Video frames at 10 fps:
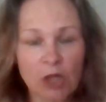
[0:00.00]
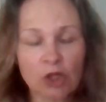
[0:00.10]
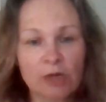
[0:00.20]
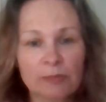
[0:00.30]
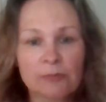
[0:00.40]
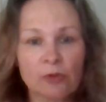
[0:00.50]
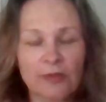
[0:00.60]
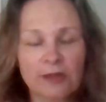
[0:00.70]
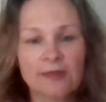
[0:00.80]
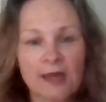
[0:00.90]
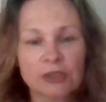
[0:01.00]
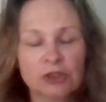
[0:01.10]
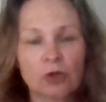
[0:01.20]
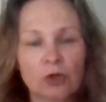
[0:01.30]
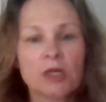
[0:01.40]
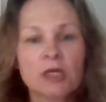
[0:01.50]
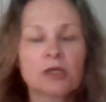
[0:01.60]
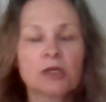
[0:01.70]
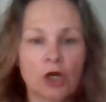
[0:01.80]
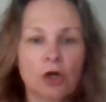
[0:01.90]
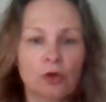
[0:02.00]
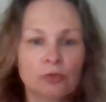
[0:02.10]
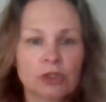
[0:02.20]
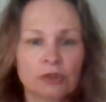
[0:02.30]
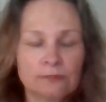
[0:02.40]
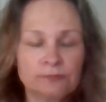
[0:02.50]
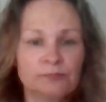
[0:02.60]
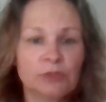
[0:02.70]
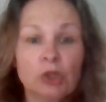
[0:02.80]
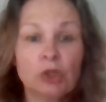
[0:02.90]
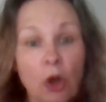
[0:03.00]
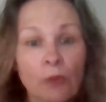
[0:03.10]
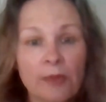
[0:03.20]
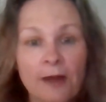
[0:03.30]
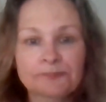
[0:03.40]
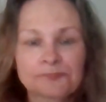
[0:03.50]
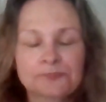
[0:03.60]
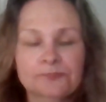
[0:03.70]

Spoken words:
A lot of people think that, oh, you don't own them.